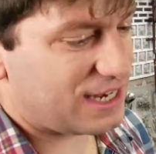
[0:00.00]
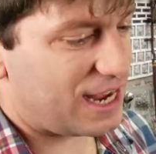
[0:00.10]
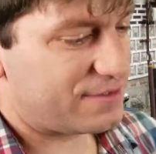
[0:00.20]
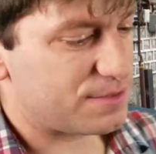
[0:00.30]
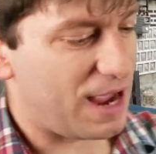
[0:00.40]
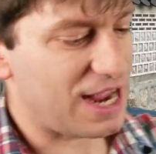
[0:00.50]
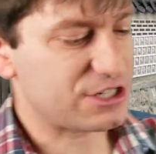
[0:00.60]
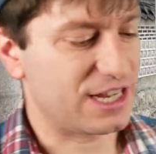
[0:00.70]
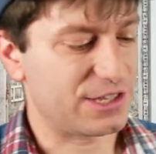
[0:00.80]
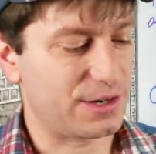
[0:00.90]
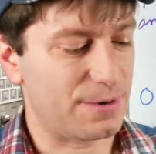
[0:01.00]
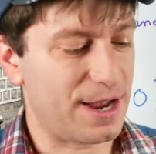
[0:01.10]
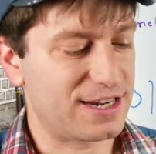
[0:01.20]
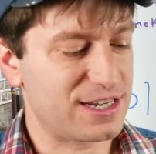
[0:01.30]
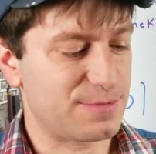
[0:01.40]
It's kind of smashed together. I
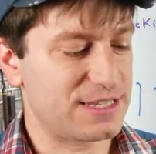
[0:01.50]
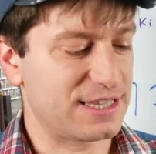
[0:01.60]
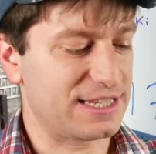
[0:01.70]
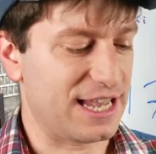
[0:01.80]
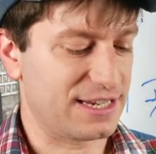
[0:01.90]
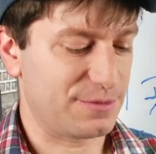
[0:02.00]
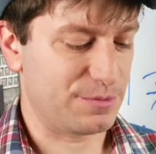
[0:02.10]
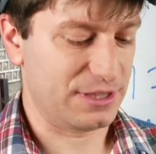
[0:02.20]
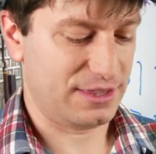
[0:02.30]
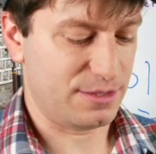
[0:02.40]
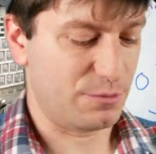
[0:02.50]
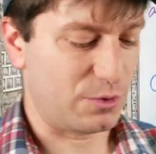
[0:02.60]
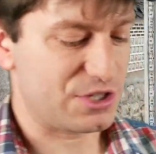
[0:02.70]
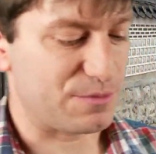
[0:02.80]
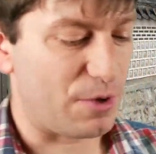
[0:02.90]
ran out of space at the end, but the
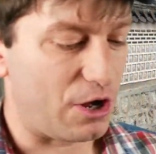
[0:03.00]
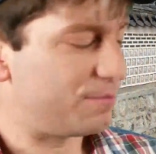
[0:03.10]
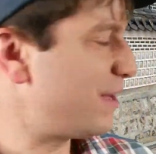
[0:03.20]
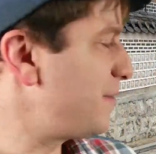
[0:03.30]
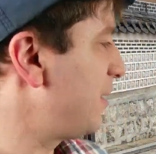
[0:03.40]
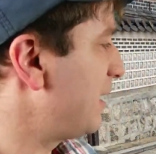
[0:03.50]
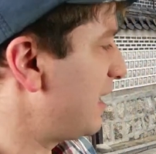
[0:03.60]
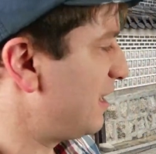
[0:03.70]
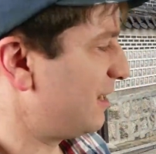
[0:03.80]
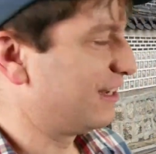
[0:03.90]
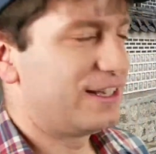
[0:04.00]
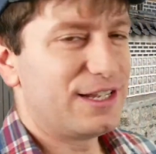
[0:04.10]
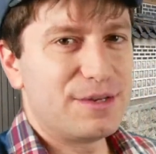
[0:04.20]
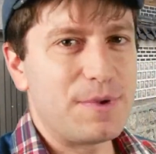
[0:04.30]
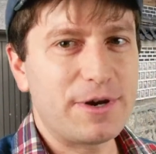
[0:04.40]
board's small. Maybe I'll get a
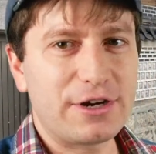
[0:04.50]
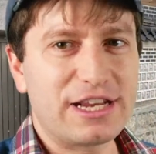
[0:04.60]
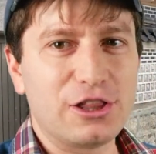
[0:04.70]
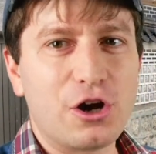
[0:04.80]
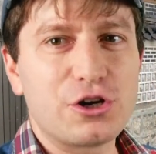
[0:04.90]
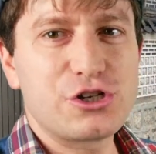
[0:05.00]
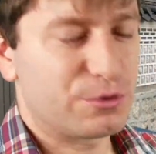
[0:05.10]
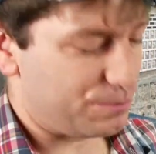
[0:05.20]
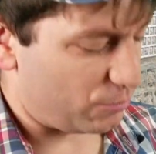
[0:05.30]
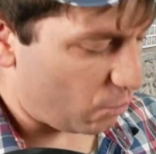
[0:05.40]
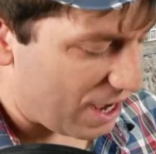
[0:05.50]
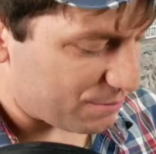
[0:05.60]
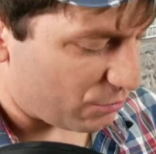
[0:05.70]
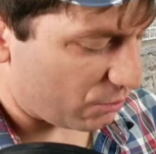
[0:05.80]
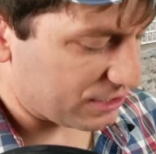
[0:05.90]
larger
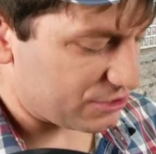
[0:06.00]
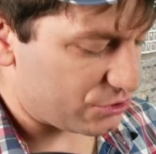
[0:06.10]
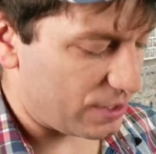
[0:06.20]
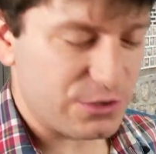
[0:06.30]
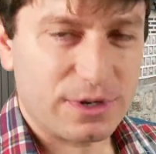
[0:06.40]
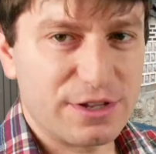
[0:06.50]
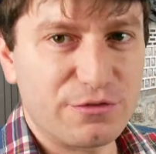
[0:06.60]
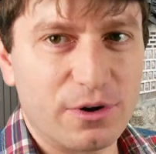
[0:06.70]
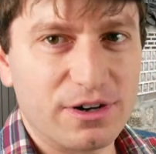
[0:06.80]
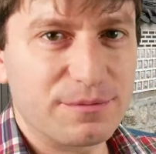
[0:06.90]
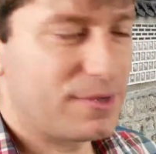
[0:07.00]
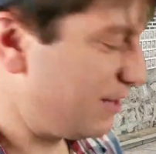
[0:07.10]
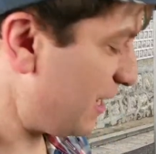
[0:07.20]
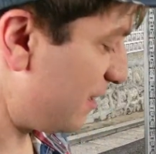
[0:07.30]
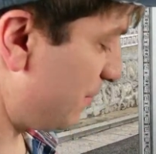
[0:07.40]
whiteboard in 2024.
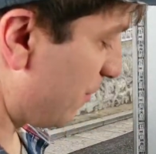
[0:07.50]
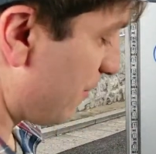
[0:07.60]
Maybe that can be